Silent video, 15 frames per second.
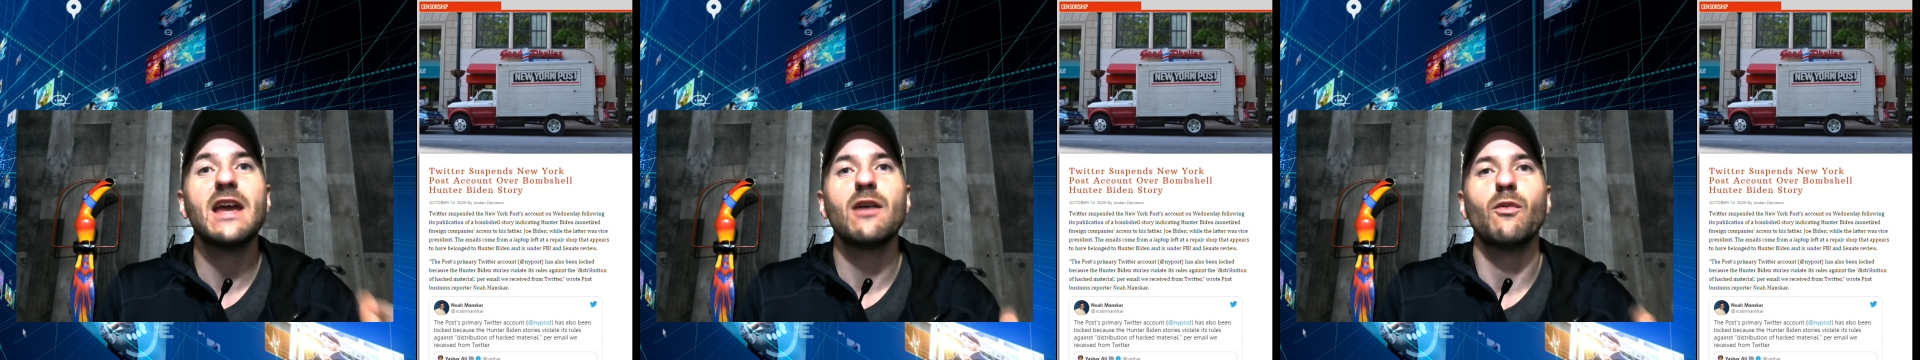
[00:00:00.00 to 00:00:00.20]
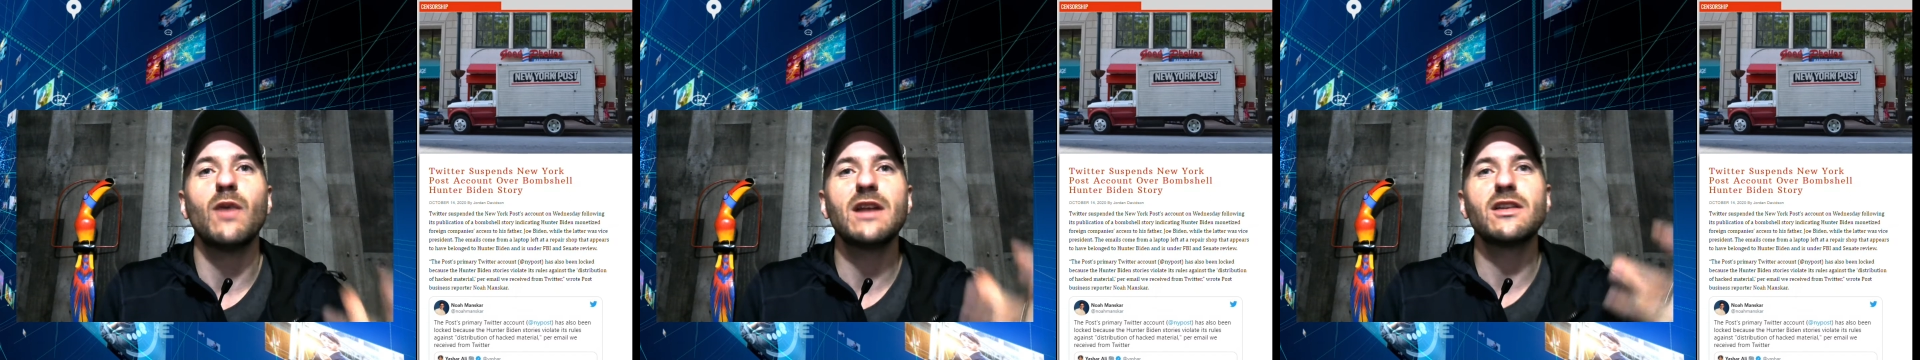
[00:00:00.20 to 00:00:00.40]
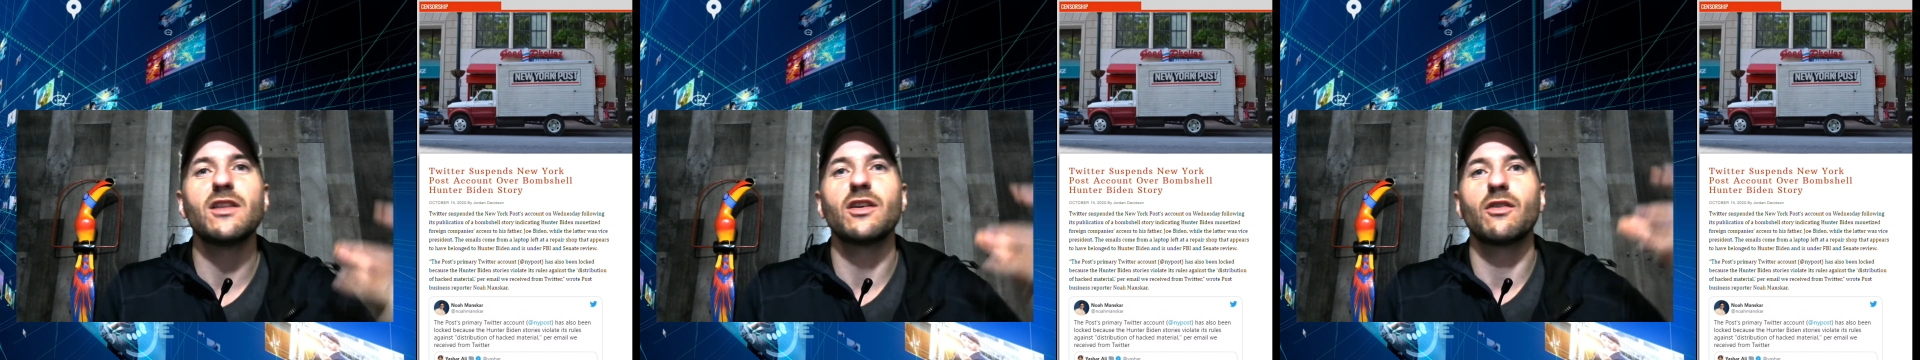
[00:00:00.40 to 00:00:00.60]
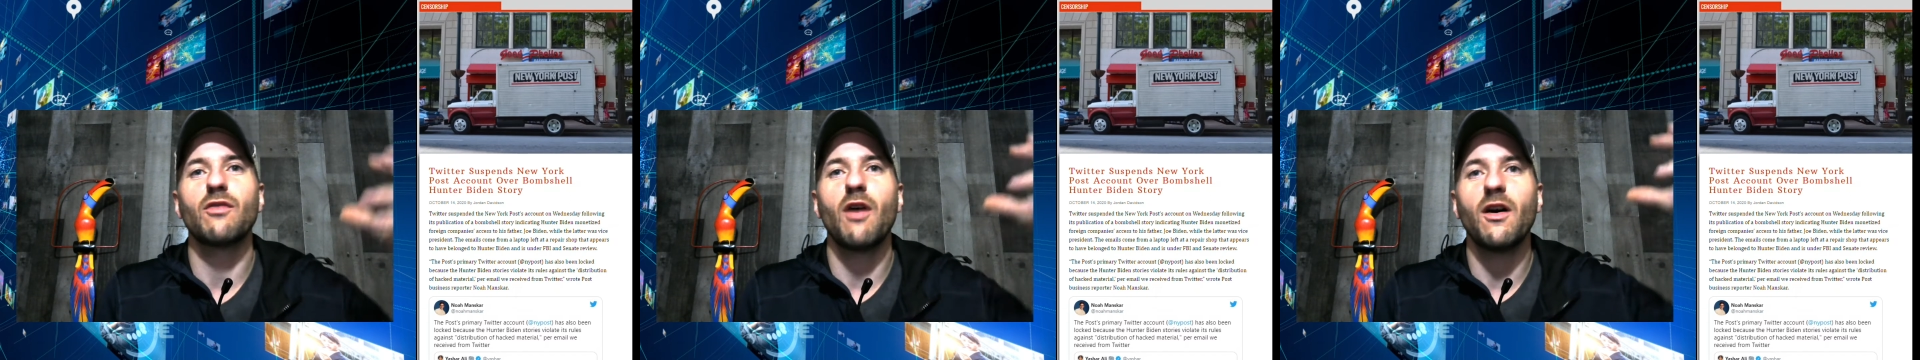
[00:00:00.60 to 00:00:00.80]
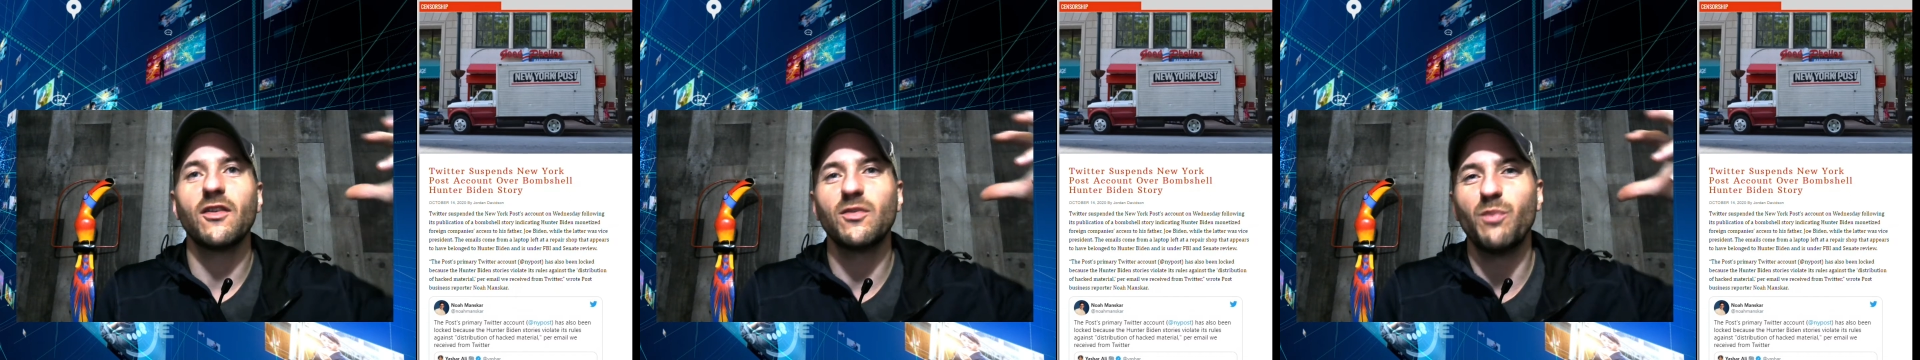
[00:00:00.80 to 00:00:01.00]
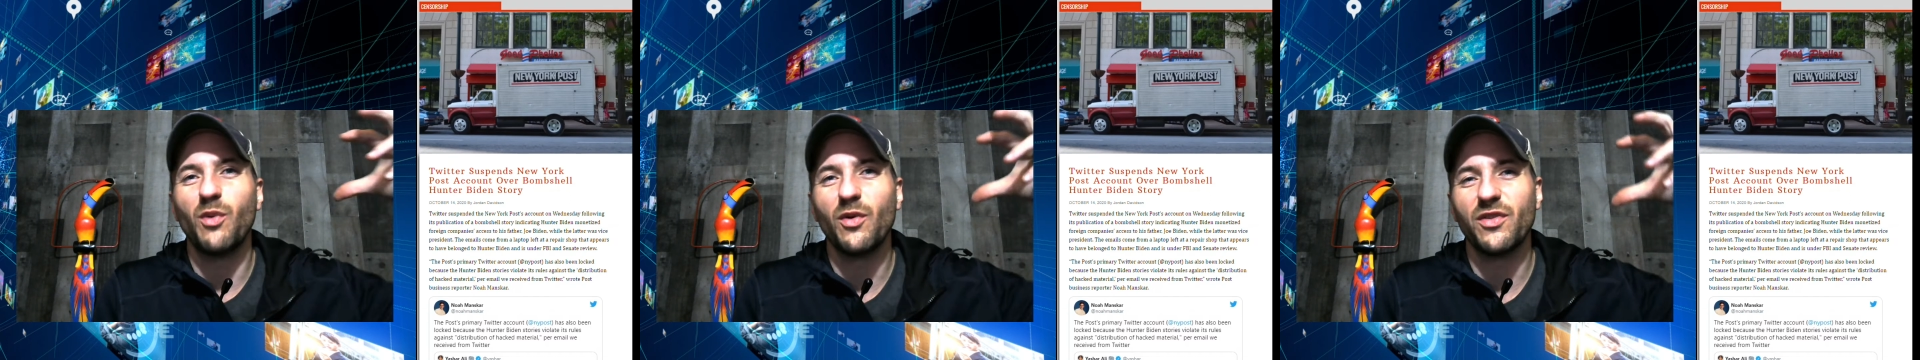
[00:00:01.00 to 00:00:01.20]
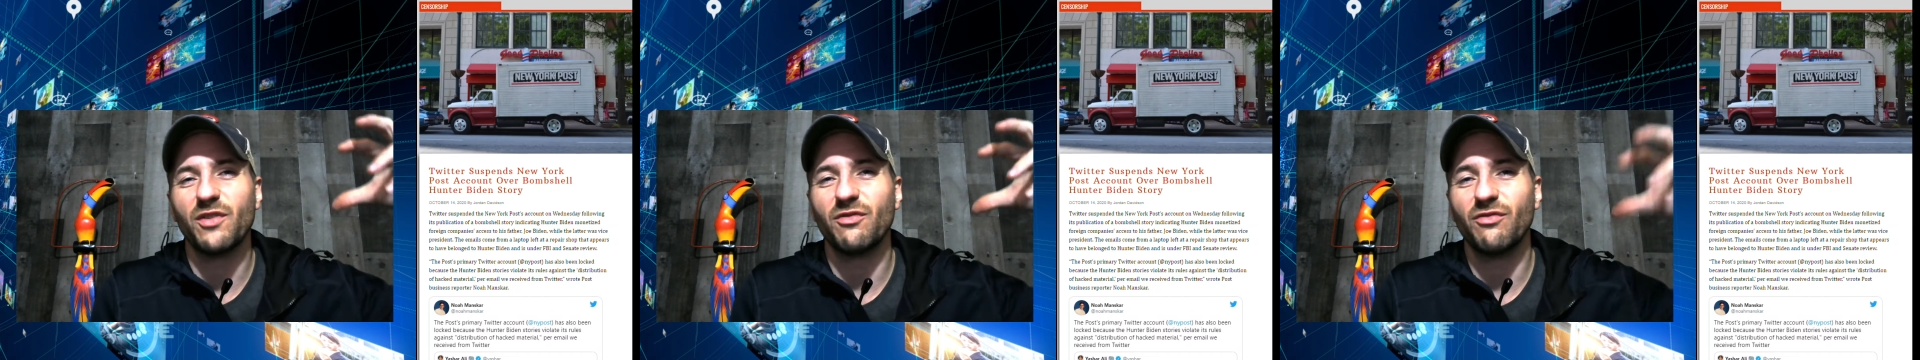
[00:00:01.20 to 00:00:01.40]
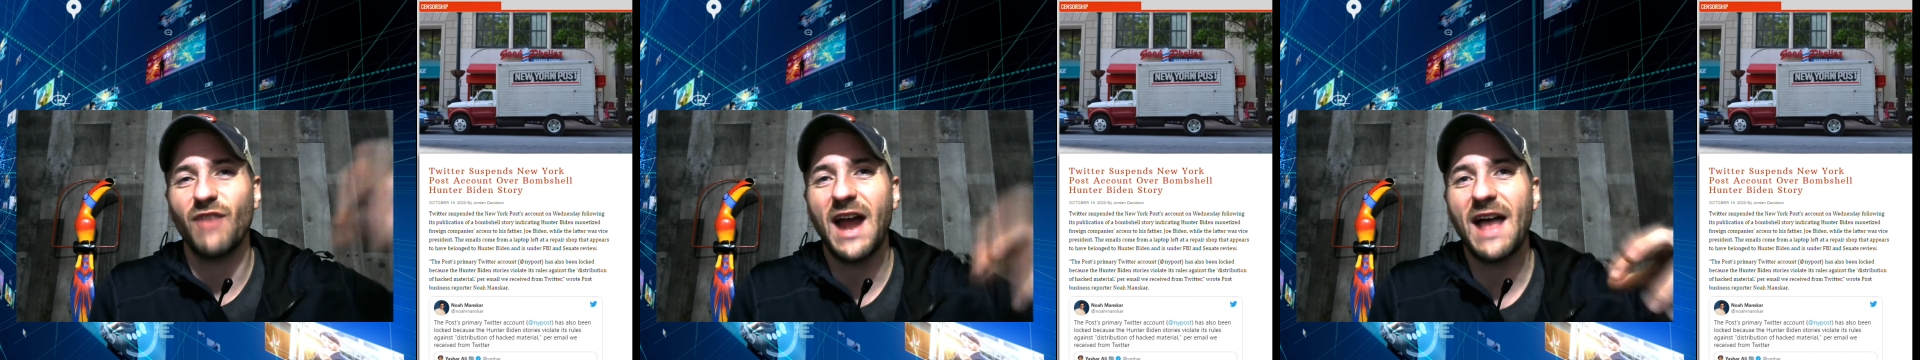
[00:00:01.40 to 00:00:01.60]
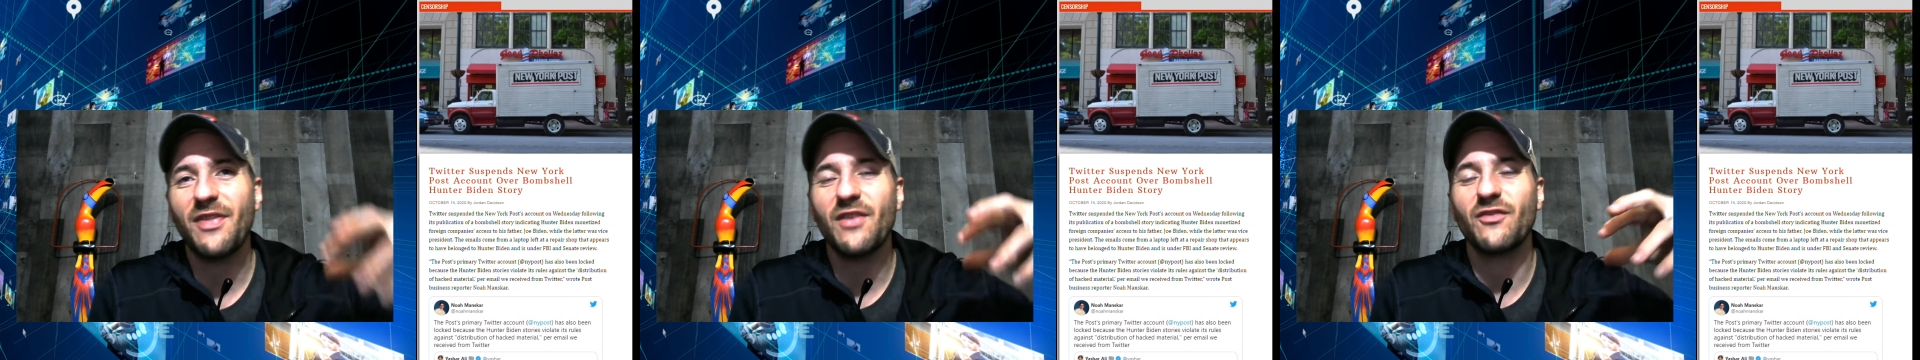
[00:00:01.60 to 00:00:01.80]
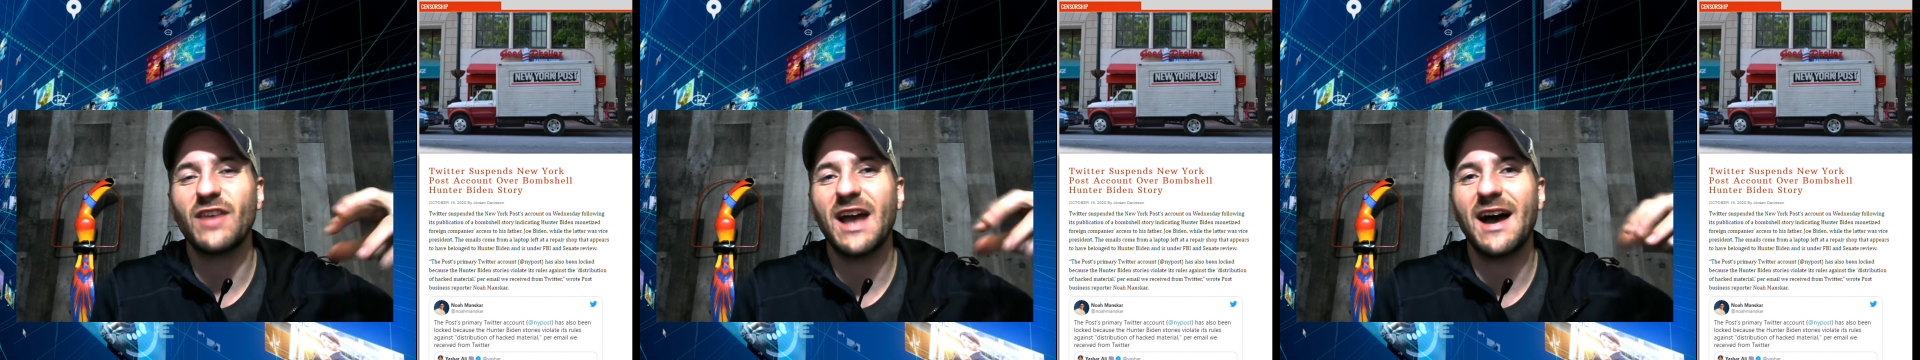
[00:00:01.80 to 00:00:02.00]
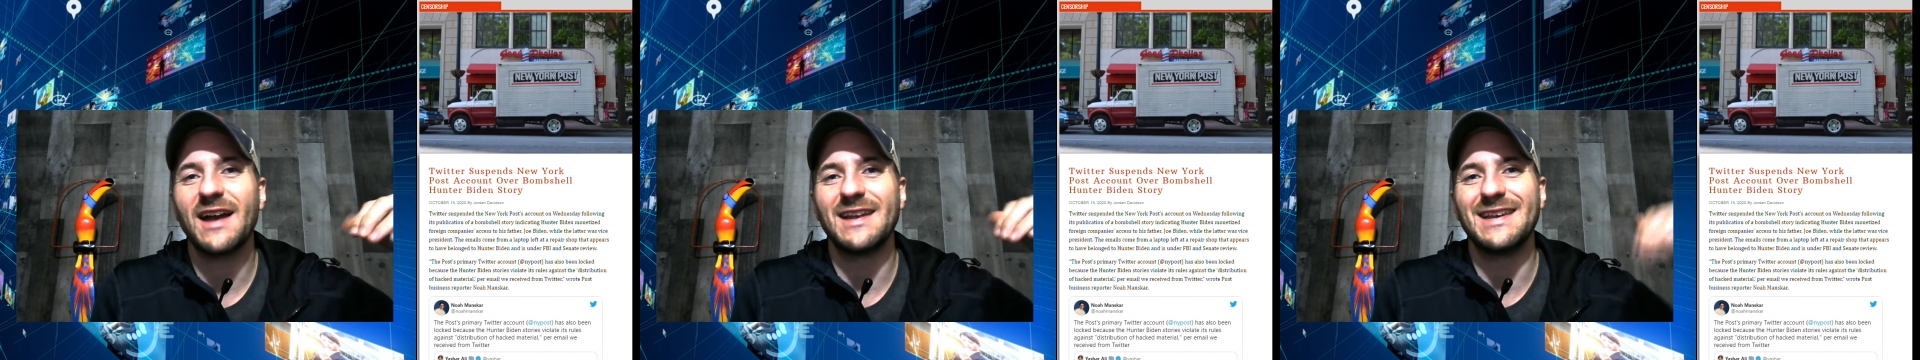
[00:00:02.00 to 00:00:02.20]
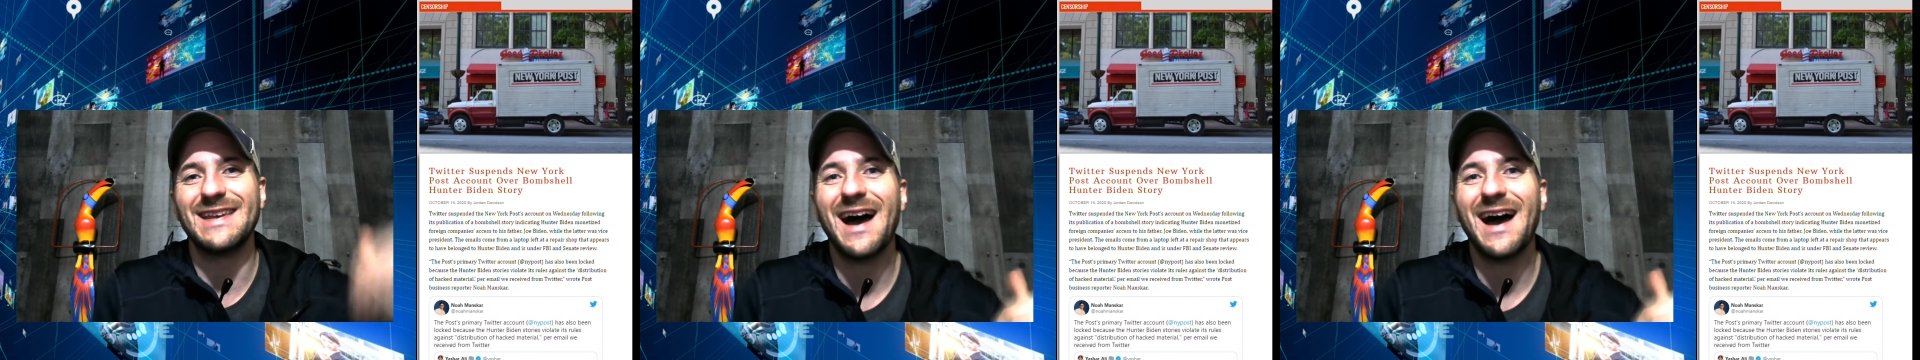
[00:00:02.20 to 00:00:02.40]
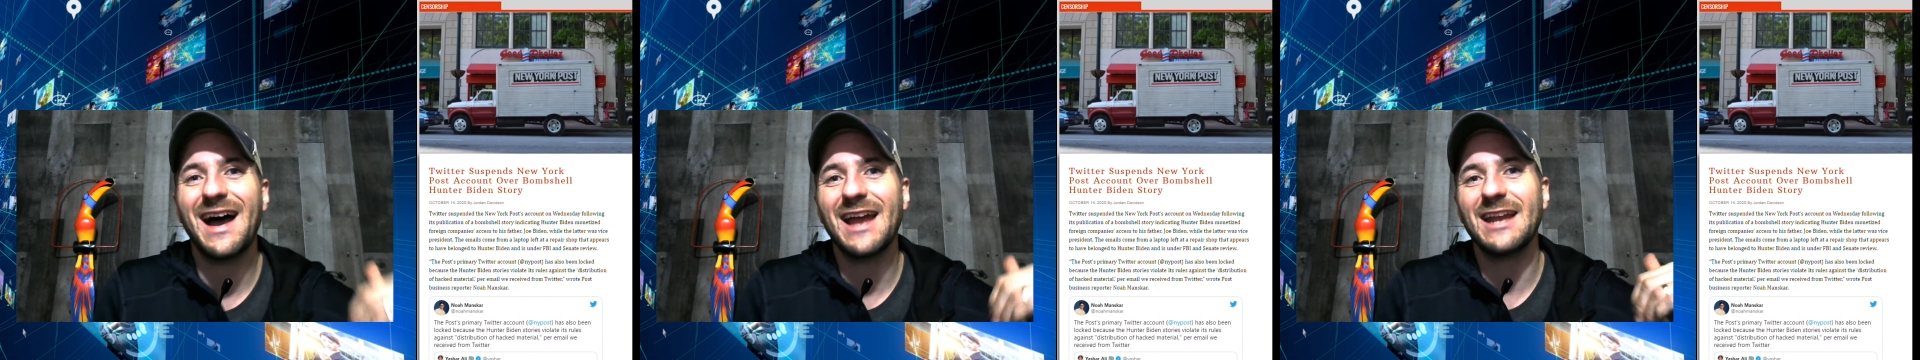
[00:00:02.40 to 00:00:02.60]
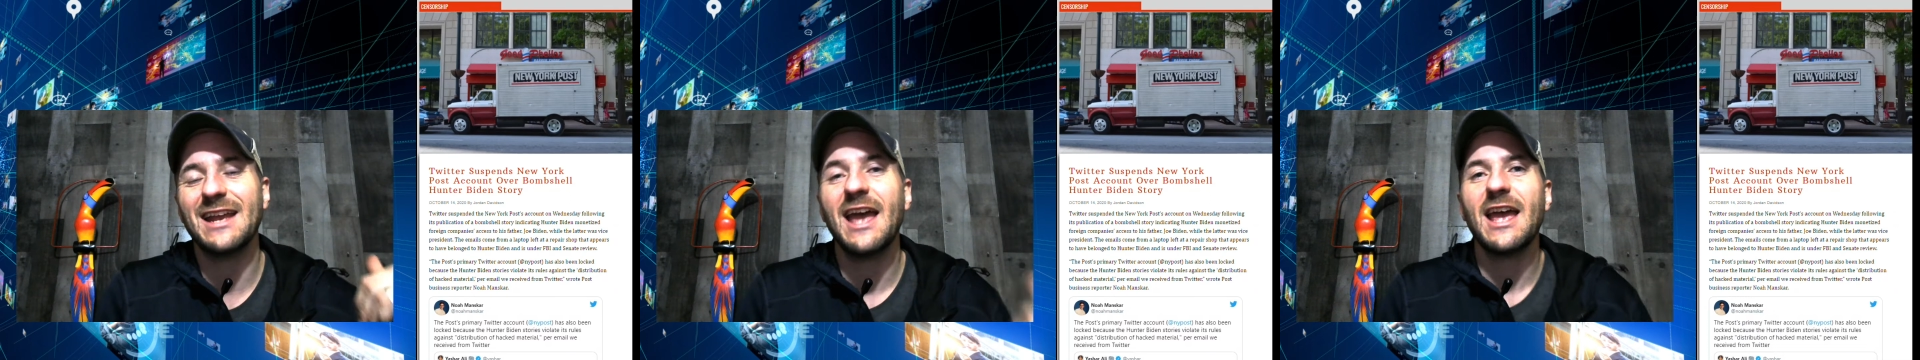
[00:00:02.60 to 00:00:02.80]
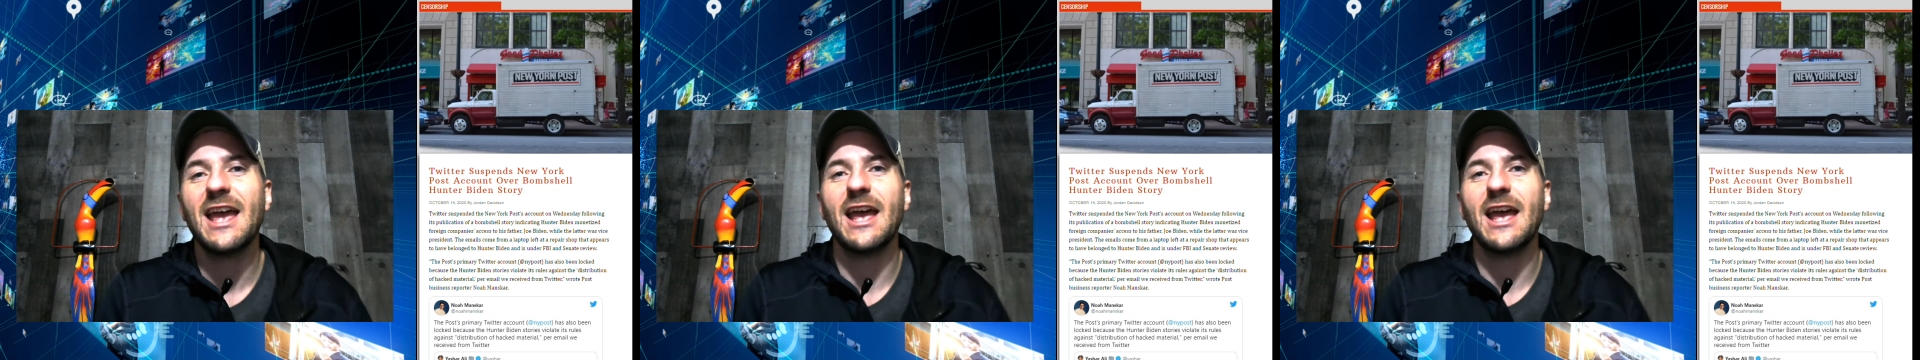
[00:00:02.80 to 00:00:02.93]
went to the cross, bore the wrath of God, died,